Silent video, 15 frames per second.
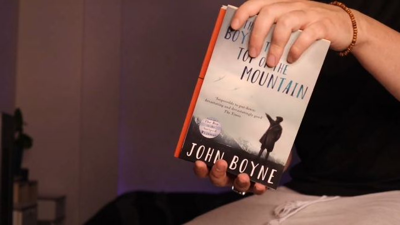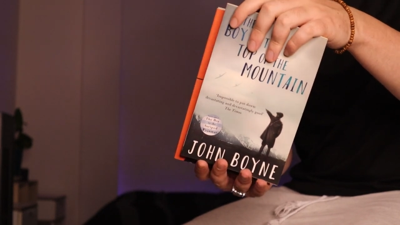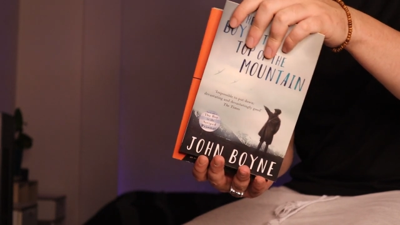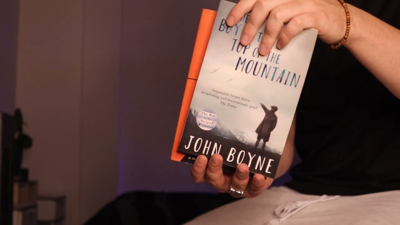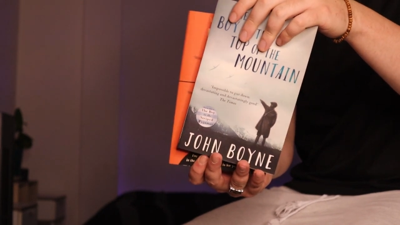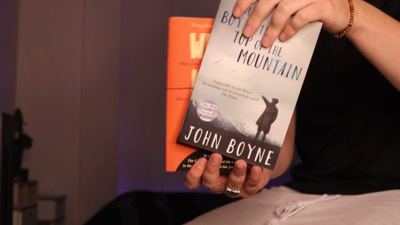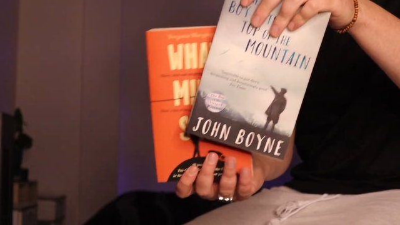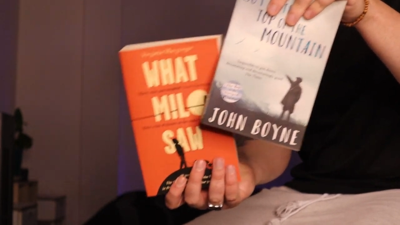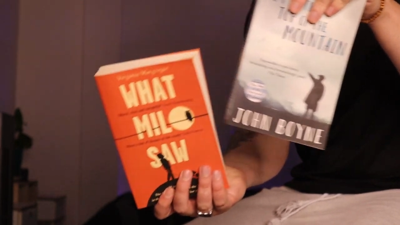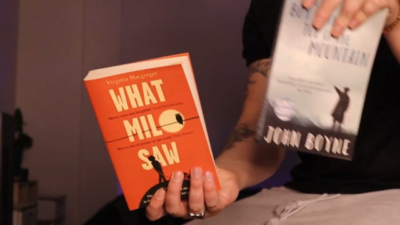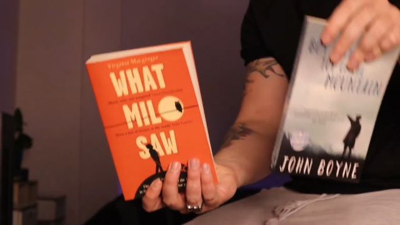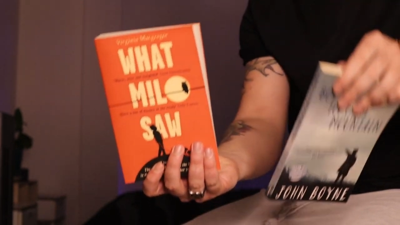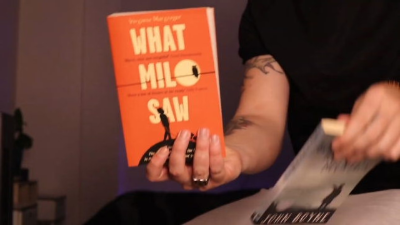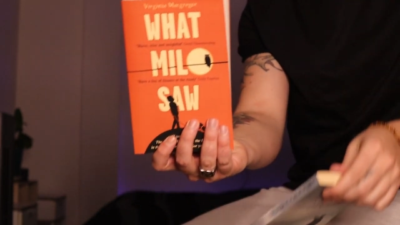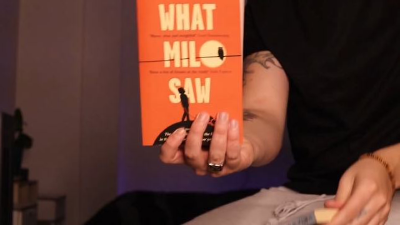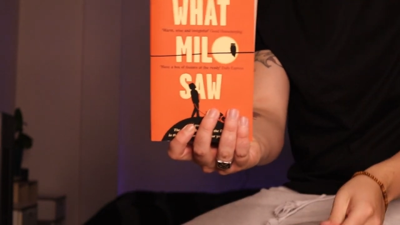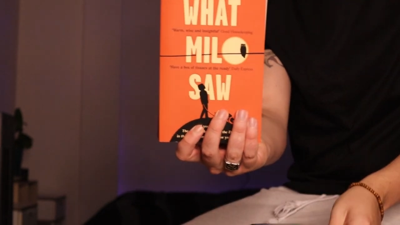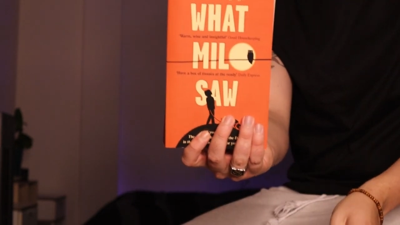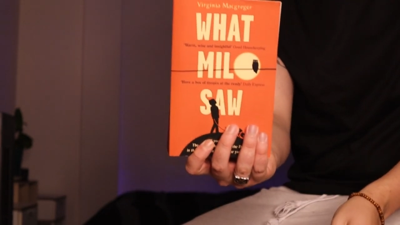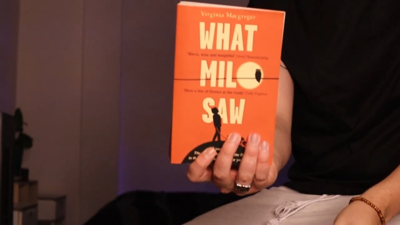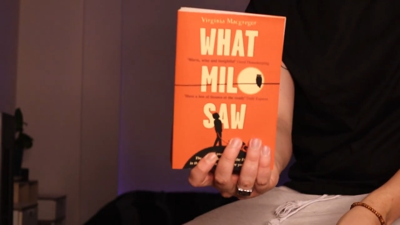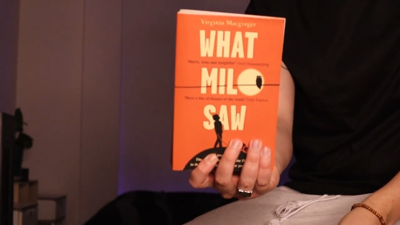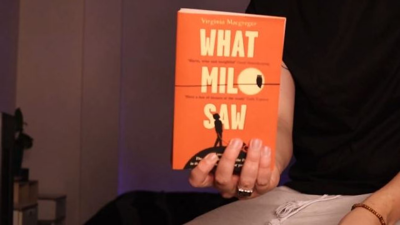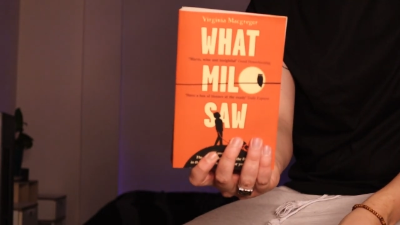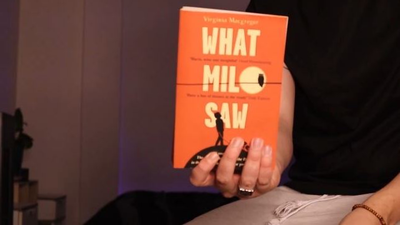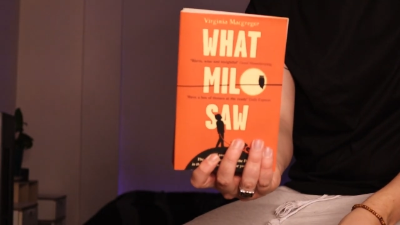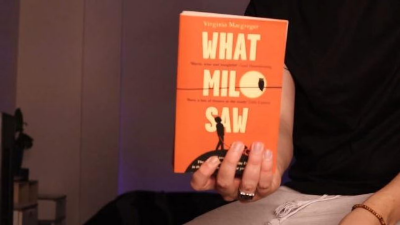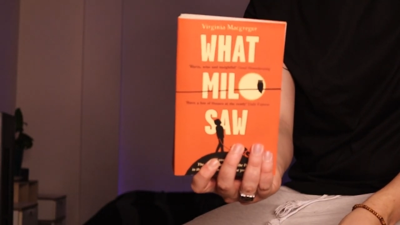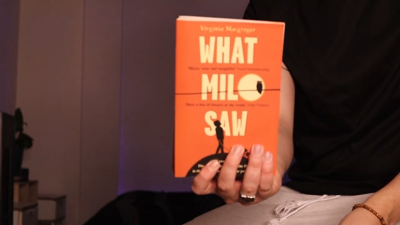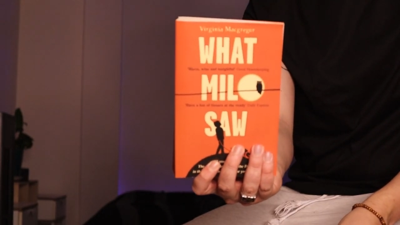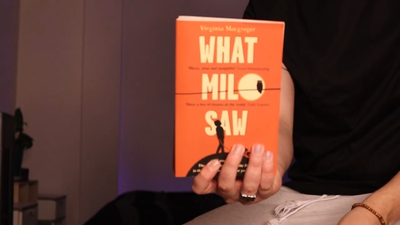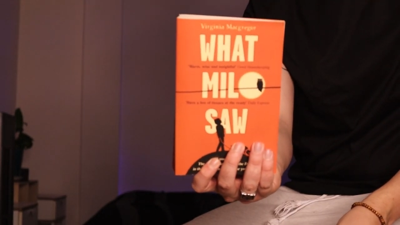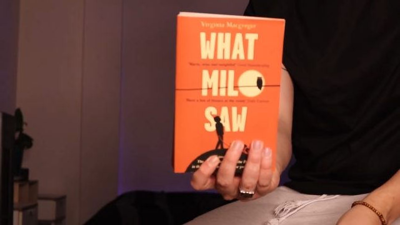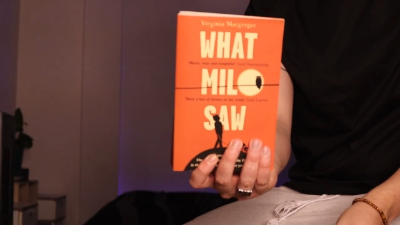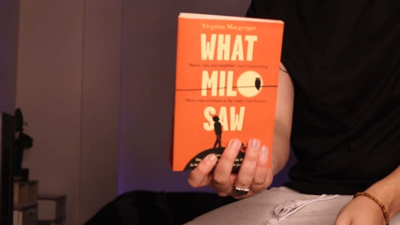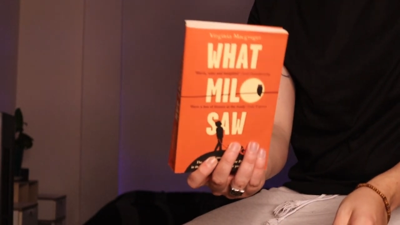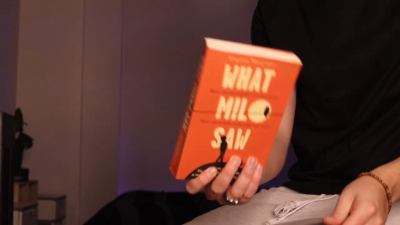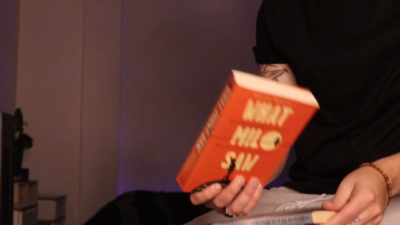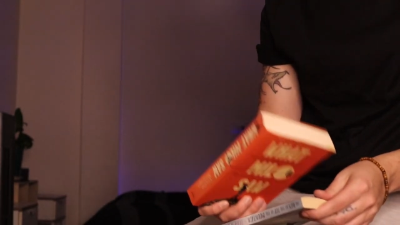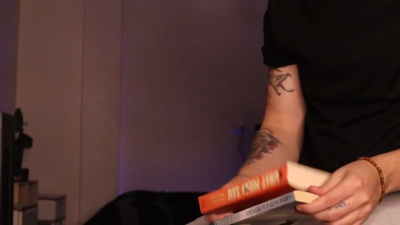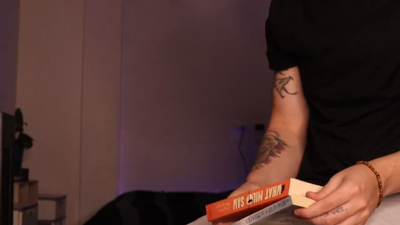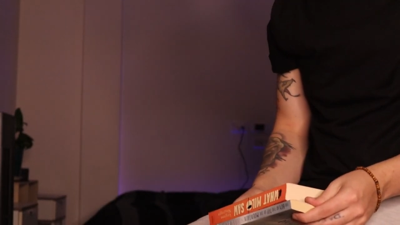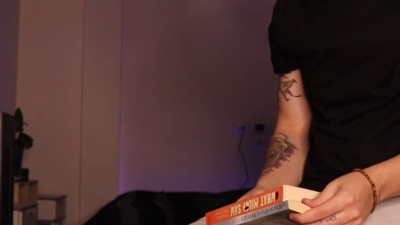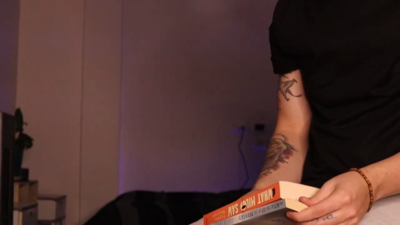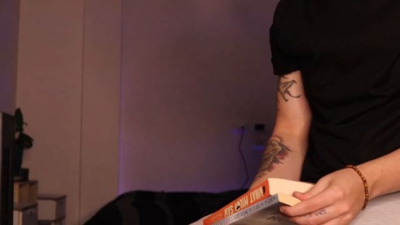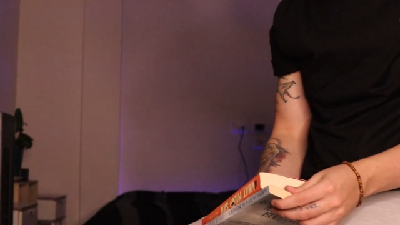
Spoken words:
No face is visible, so there are no lips to read.